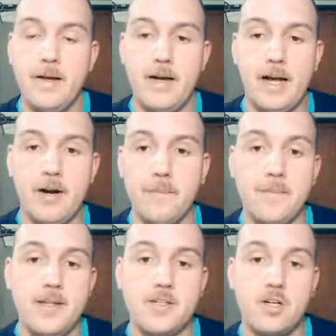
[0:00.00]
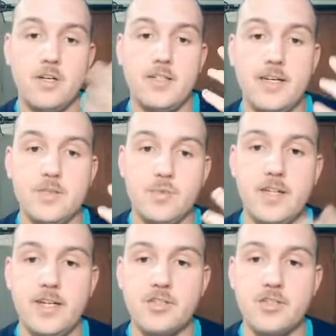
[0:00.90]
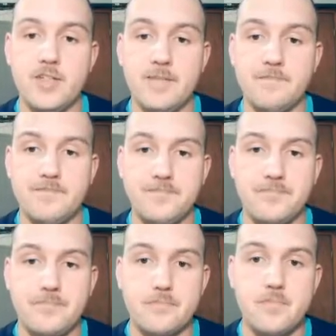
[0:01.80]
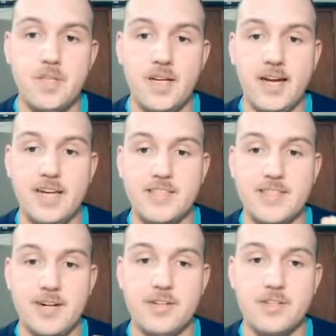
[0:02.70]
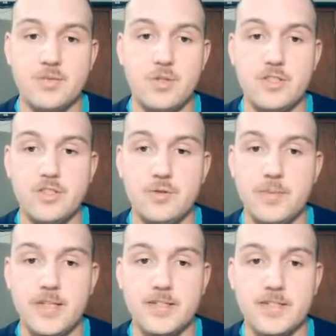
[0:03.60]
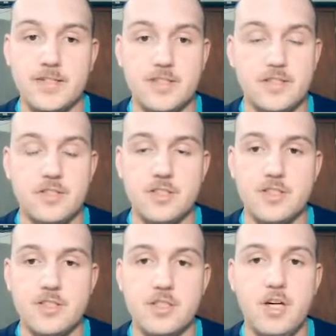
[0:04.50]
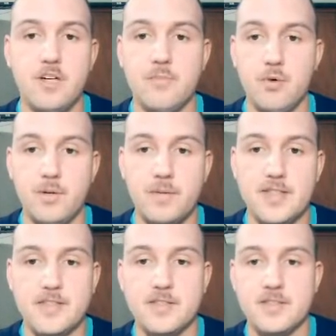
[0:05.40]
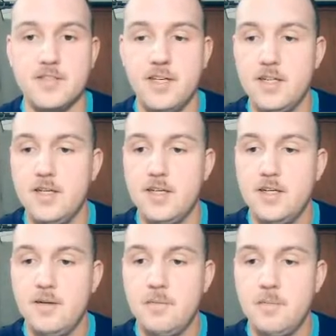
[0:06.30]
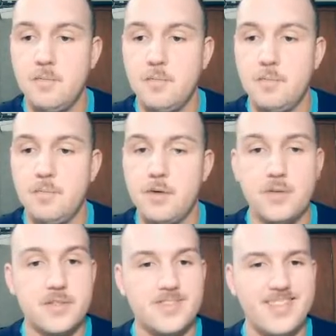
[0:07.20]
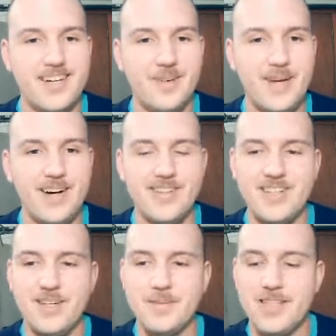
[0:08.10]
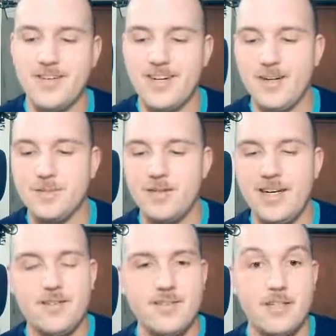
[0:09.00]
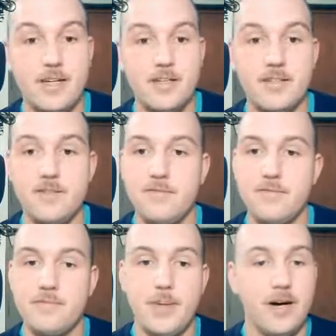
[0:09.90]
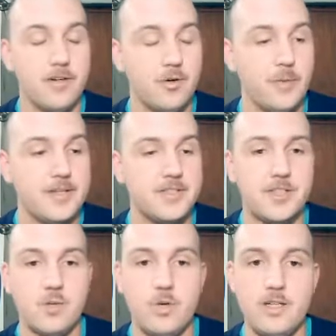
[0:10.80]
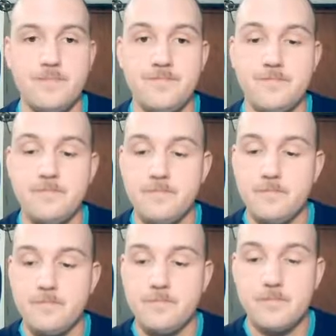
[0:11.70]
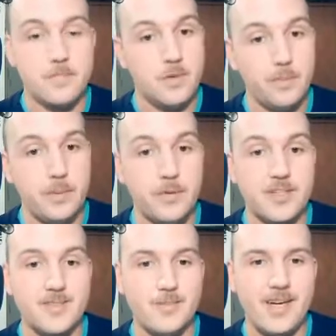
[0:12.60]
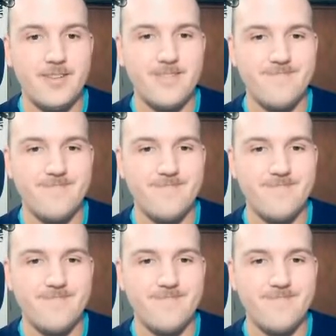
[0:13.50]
I don't know. This card is really interesting. Kind of scared of this one too, because this is just a ton of board presence. But we'll see how Paladin comes around, and if Paladin remains tier 1, we'll be playing some Paladin.